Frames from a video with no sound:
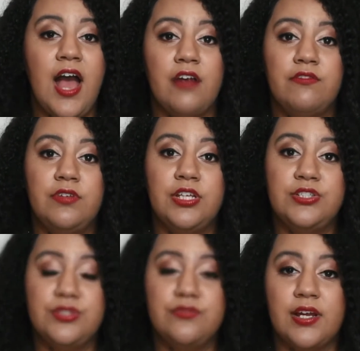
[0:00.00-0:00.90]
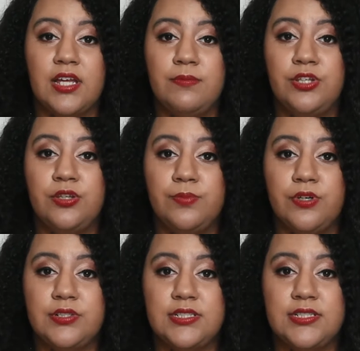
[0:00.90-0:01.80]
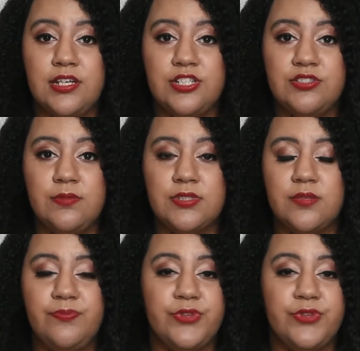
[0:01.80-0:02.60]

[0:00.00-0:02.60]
I really do recommend you purchase test strips.